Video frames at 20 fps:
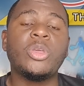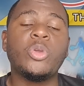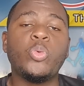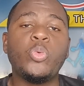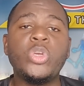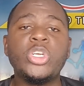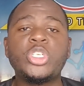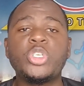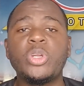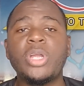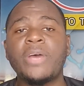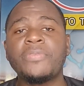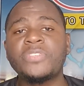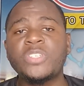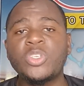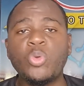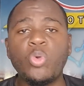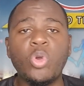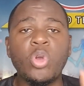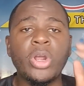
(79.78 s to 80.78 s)
we should have
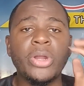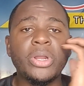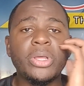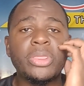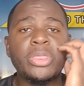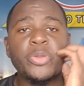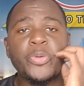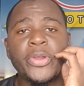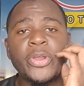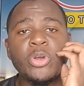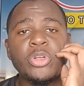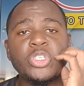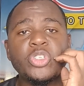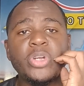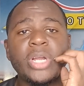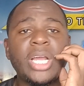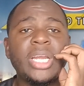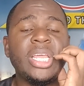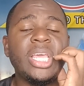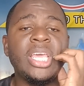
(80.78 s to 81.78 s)
scored
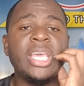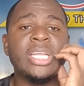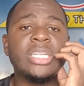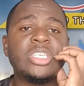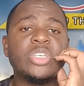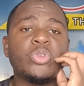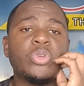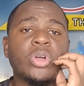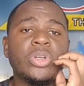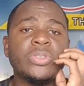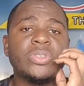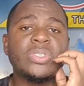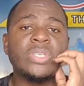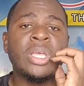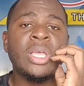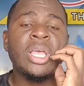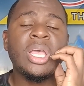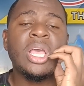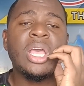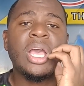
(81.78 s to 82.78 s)
380 runs.
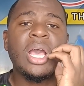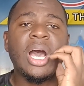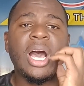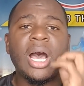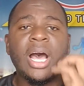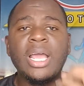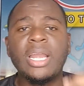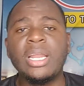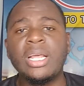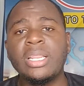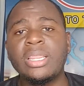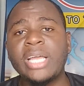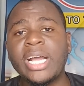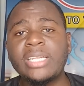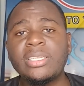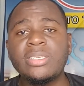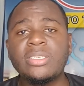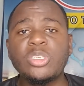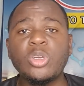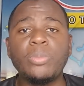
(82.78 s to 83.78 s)
And
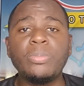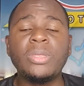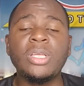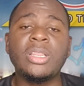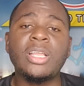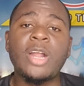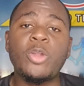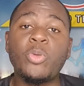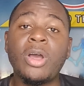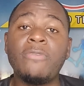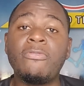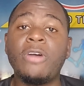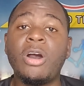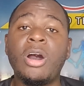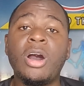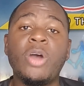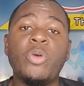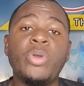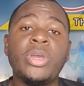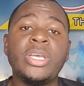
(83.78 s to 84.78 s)
that is something that we have
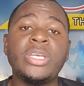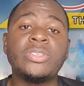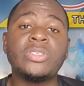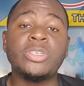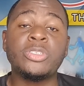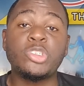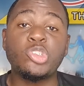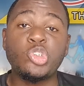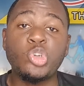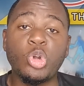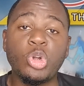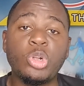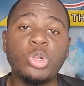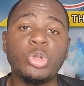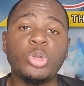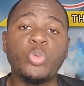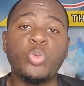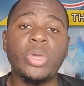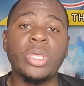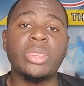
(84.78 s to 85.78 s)
always
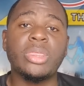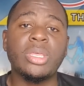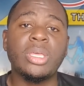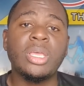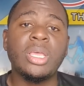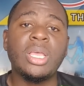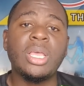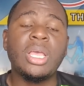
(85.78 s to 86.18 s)
struggled with.